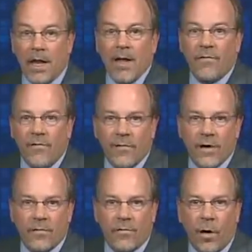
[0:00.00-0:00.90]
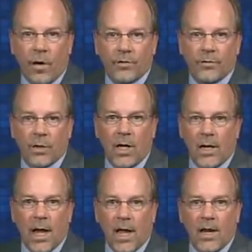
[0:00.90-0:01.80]
if it falls
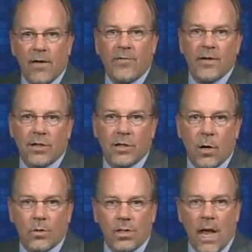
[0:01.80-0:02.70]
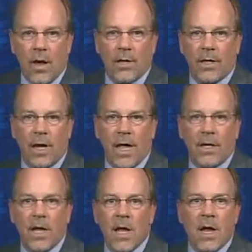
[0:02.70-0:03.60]
again, if it slows down
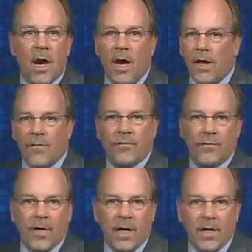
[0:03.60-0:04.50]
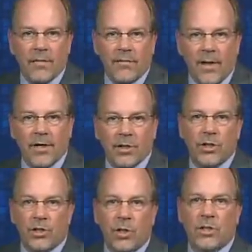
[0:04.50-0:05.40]
again, if
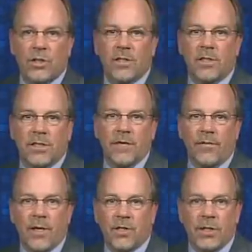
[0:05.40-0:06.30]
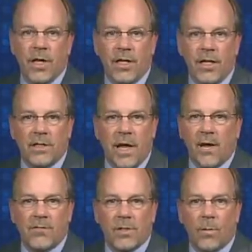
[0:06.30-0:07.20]
inflation turns into deflation, they need to
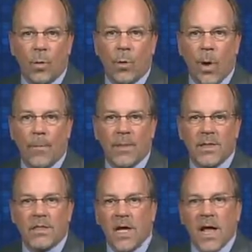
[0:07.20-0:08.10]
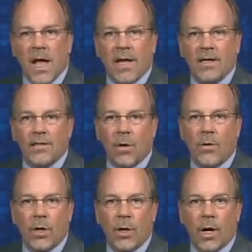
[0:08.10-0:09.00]
have some more weapons, and
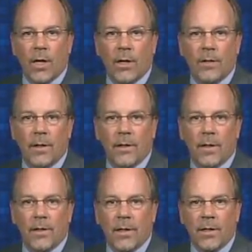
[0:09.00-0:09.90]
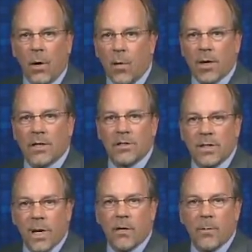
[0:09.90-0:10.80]
so they don't want to
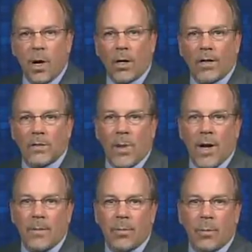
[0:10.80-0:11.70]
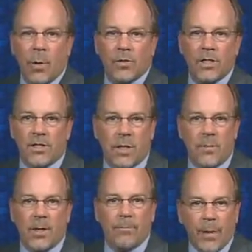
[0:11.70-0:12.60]
scare the markets by proposing
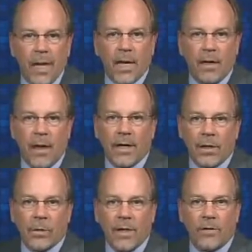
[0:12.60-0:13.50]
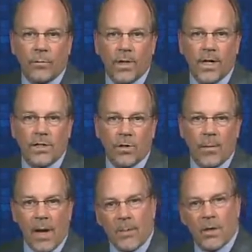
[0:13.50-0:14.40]
something big like QE3. So
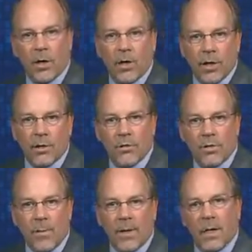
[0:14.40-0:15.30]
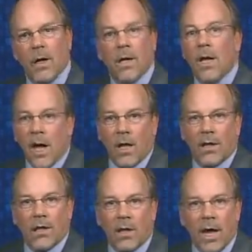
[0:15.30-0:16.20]
maybe they're going to do something a
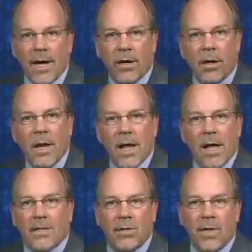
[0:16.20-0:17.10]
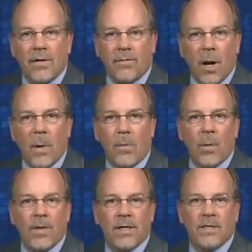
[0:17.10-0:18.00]
little lighter, and so they've come up
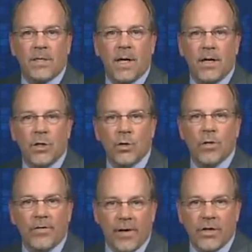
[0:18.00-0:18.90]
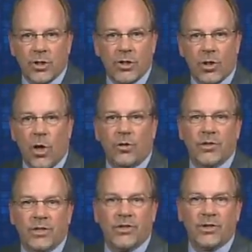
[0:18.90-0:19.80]
with this new invention
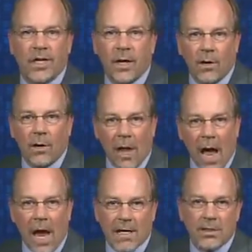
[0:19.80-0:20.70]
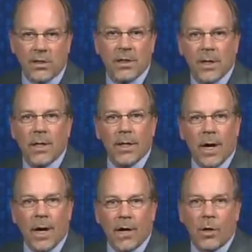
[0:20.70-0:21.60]
called sterilized
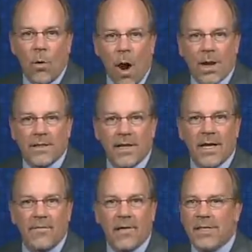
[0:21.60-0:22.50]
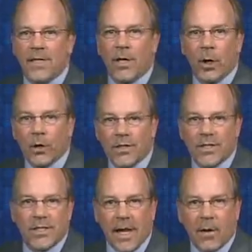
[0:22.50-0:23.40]
quantitative easing, or
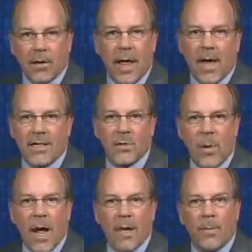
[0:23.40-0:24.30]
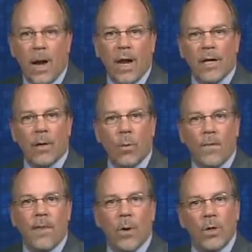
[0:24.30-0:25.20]
sterilized bond buying. And
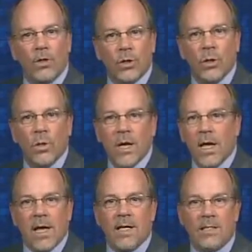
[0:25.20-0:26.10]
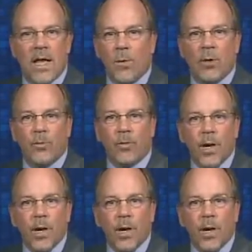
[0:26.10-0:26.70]
what they would do is they would